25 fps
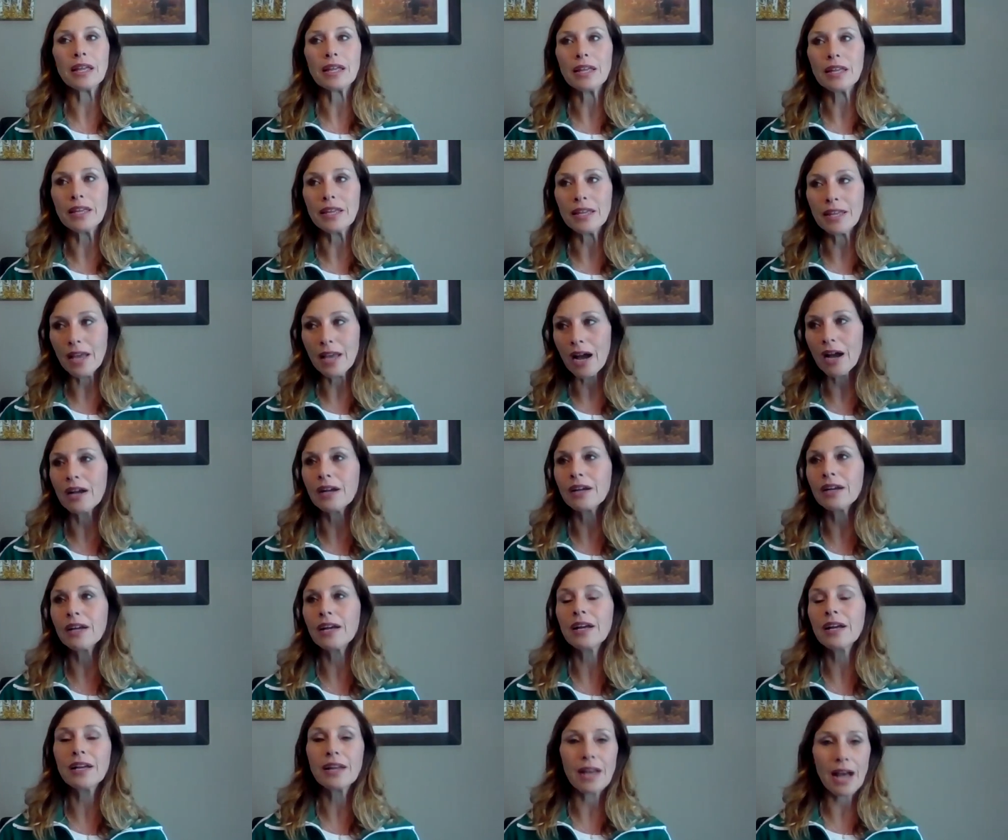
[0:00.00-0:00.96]

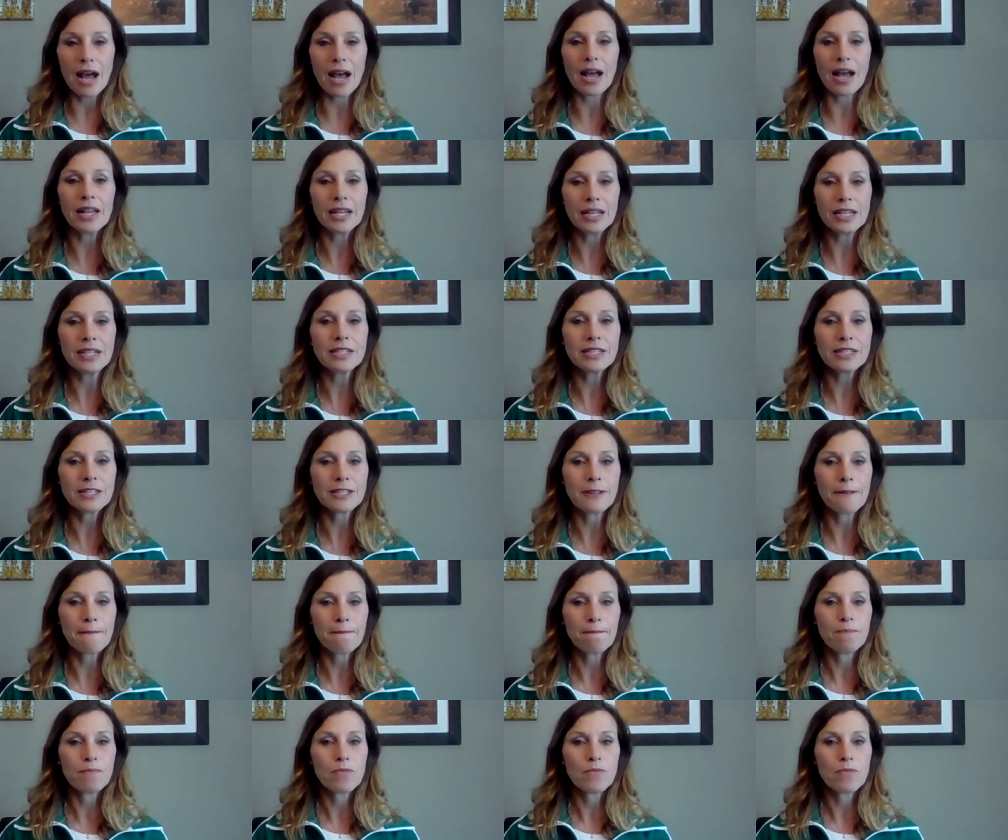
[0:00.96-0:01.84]
young guys